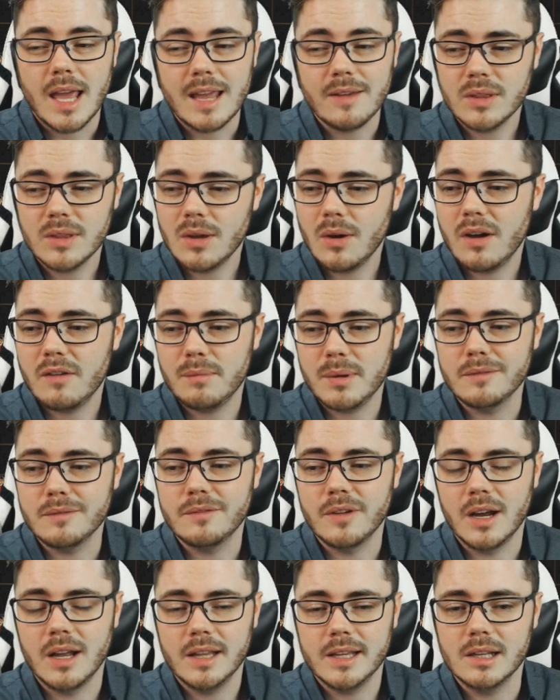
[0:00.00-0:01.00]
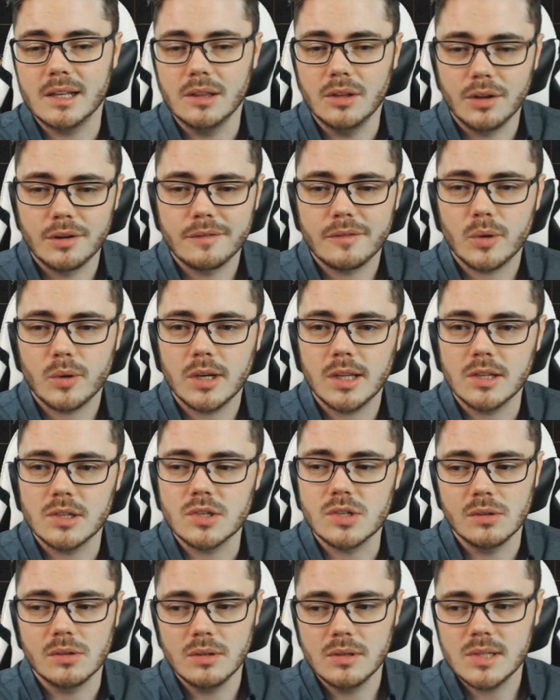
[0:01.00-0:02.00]
even though I've been vialing a lot of Viridian
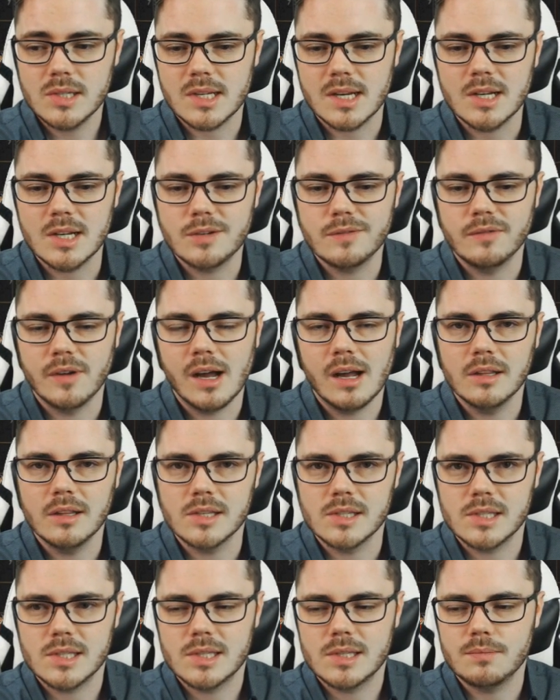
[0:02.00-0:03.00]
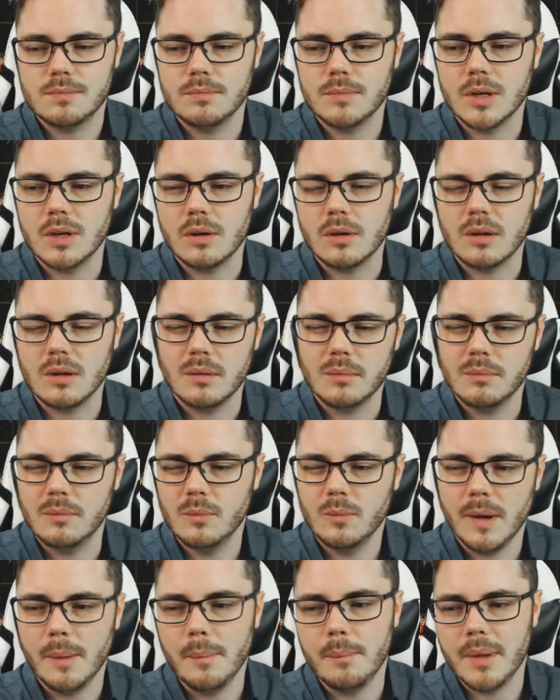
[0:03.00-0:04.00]
jewels, and each vial is, you know,
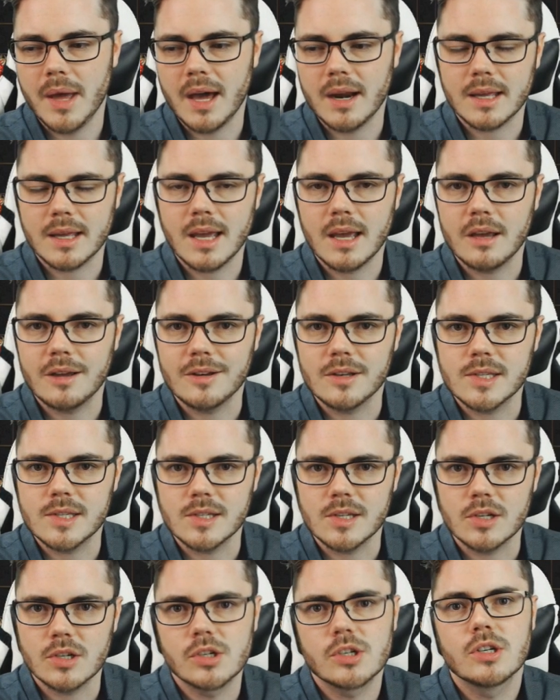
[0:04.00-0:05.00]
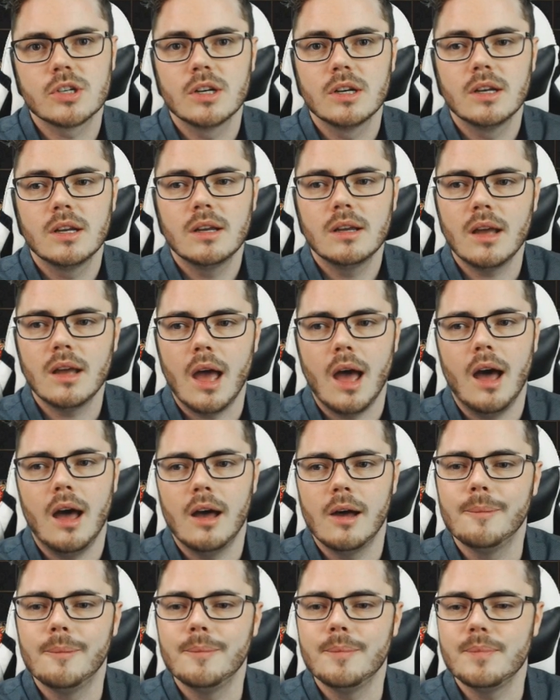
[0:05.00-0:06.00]
about a chaos-ish,
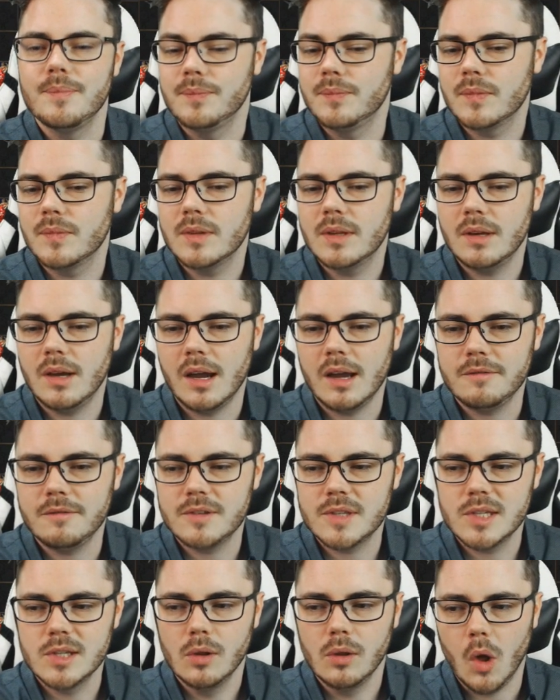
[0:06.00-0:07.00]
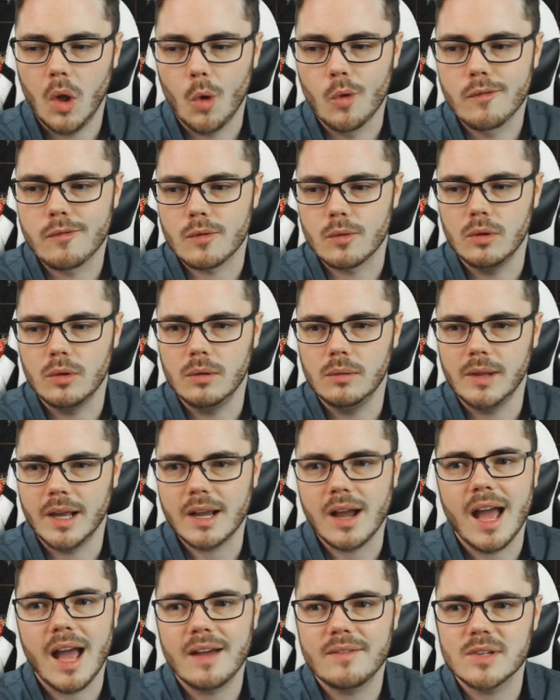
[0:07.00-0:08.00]
I've still overall, like,
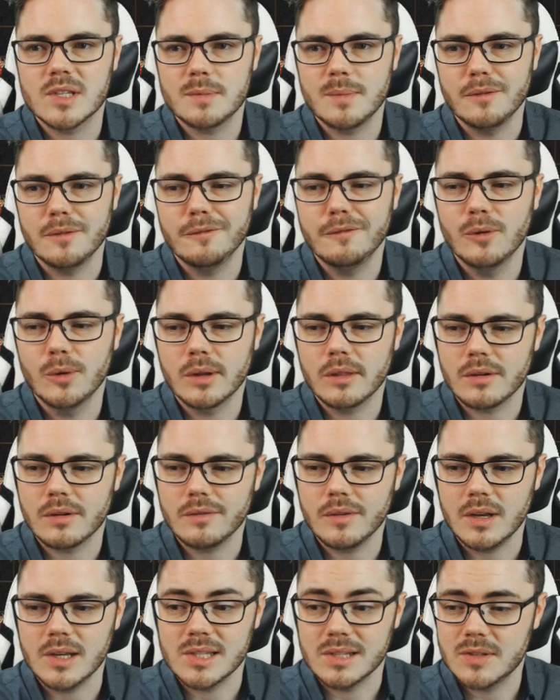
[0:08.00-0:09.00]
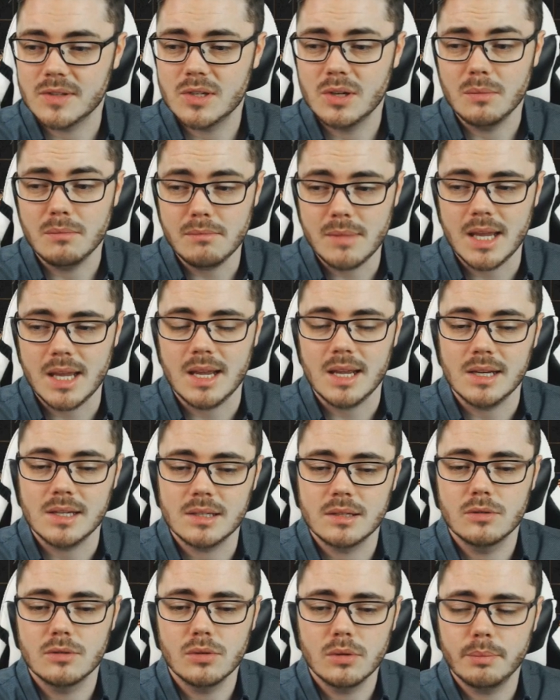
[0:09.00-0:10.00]
I haven't spent 43 vials. I've still made
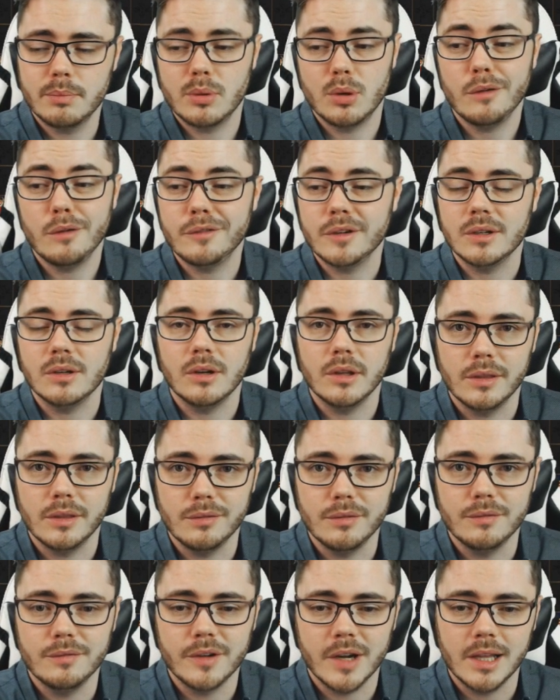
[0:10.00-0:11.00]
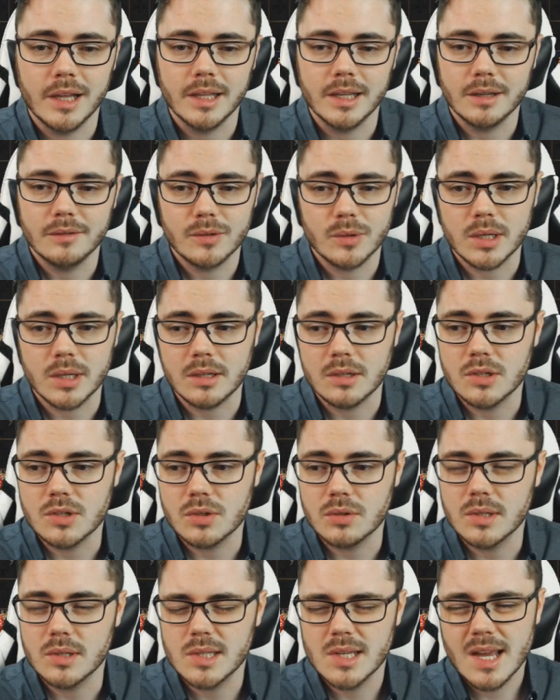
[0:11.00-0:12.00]
good profit on vialing Viridian
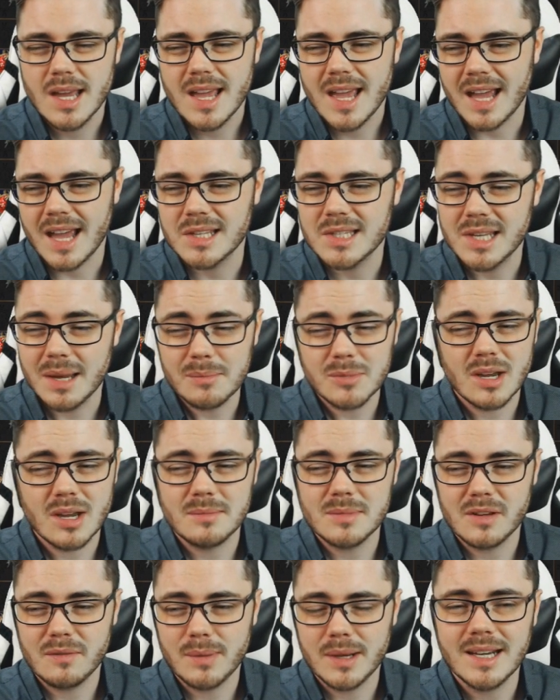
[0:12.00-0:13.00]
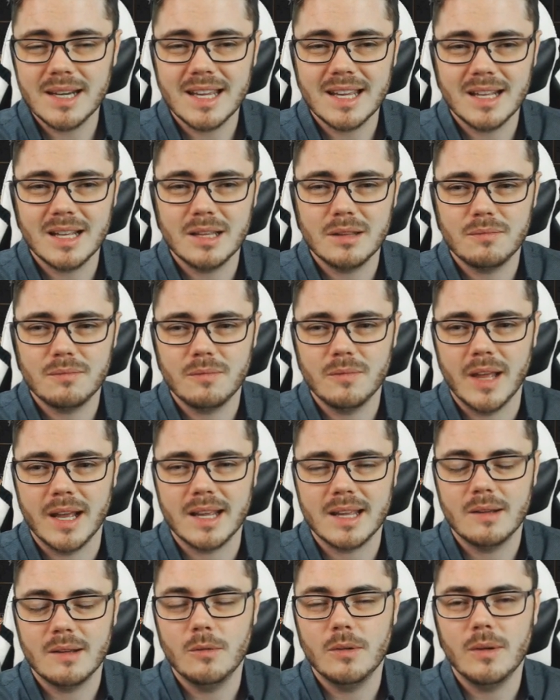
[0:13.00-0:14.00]
jewels. And sometimes I've been getting,
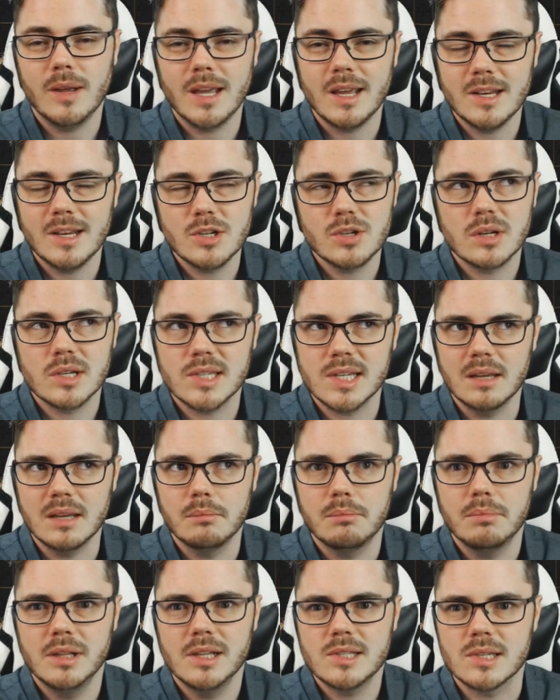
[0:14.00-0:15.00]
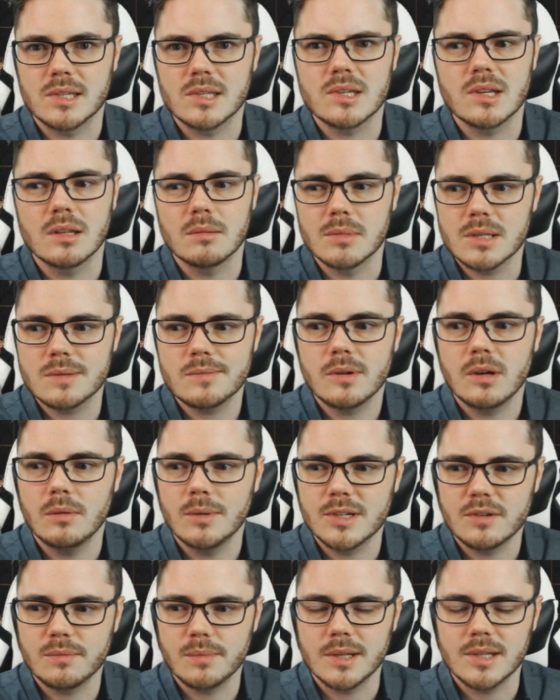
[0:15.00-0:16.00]
like, interesting implicits on them as well,
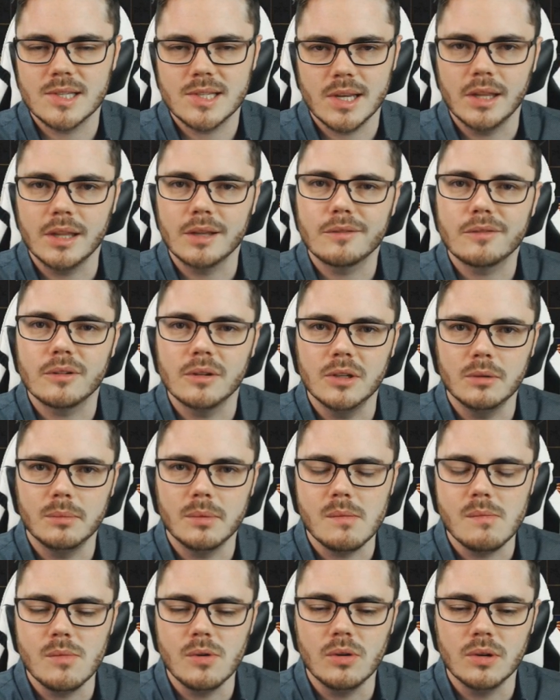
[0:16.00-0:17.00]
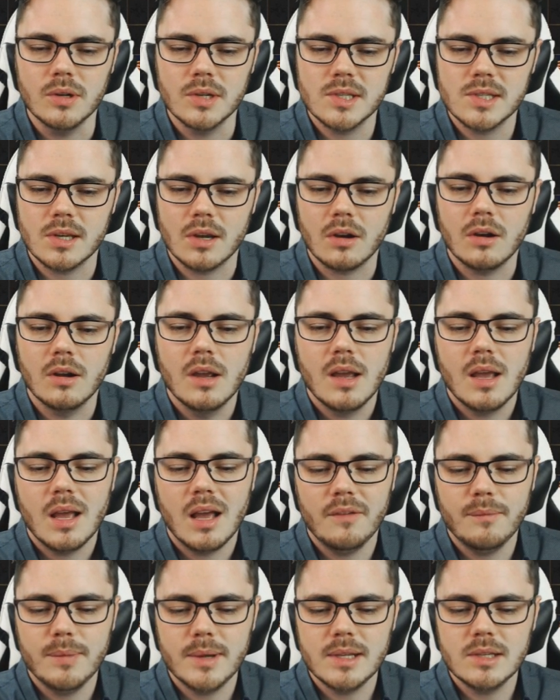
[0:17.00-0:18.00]
which have been selling for a little bit more. So
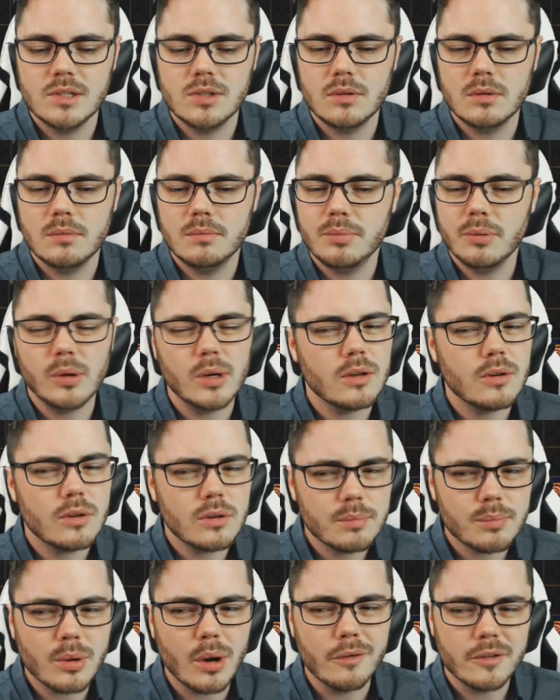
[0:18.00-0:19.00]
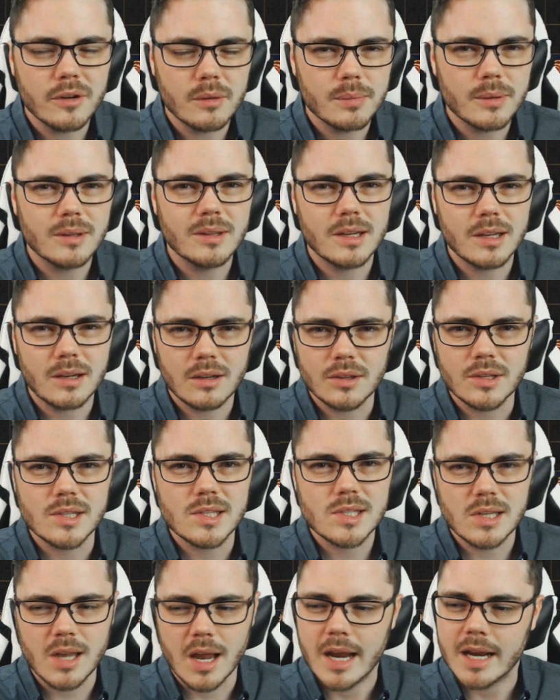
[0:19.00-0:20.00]
I've been doing pretty good profitability on
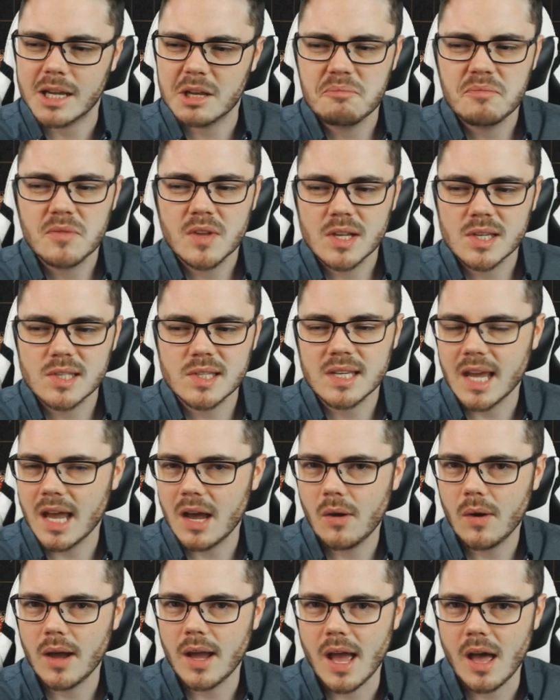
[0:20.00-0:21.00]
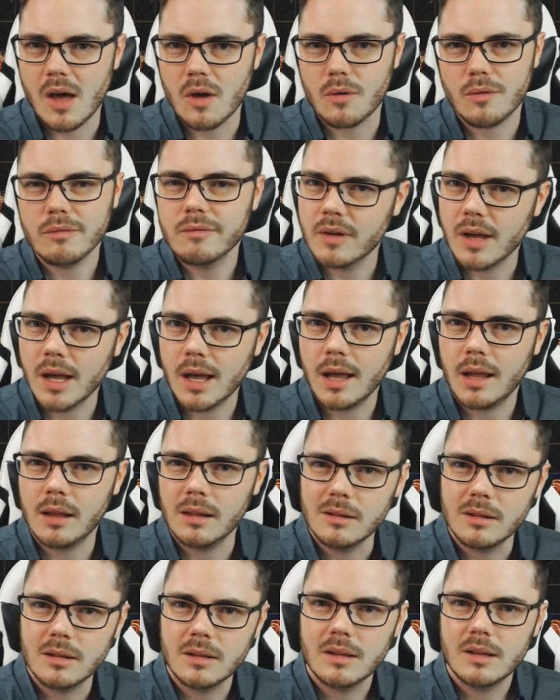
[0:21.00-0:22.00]
this, like, scour, alch,
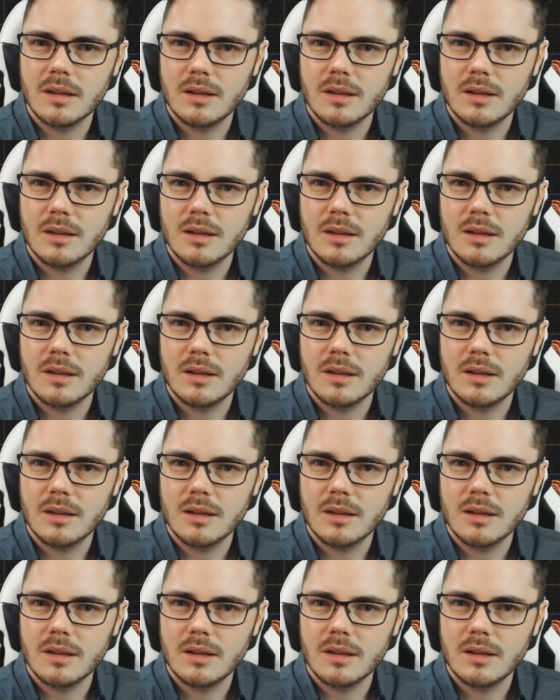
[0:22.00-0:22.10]
vial,